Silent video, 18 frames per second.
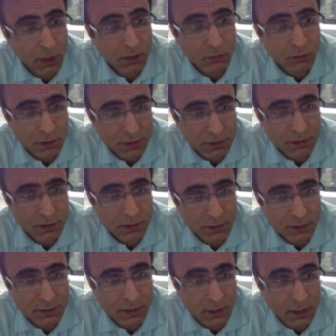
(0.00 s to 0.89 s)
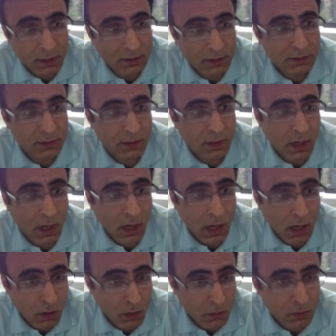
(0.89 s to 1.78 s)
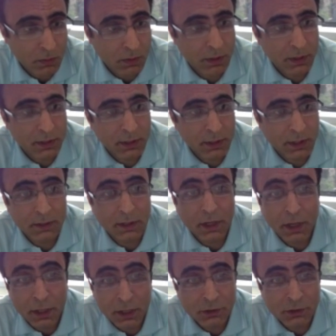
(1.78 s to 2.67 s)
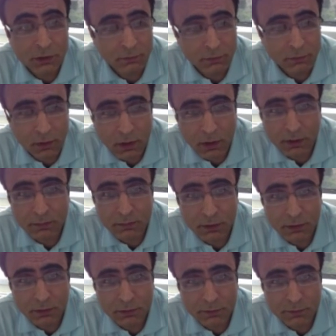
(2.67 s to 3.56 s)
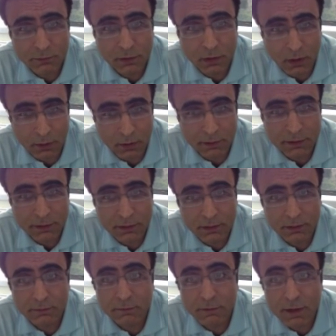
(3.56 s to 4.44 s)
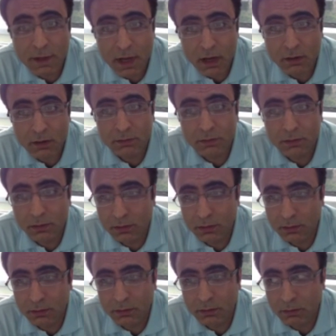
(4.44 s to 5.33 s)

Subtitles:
main question is that how can the energy of light be usefully harvested without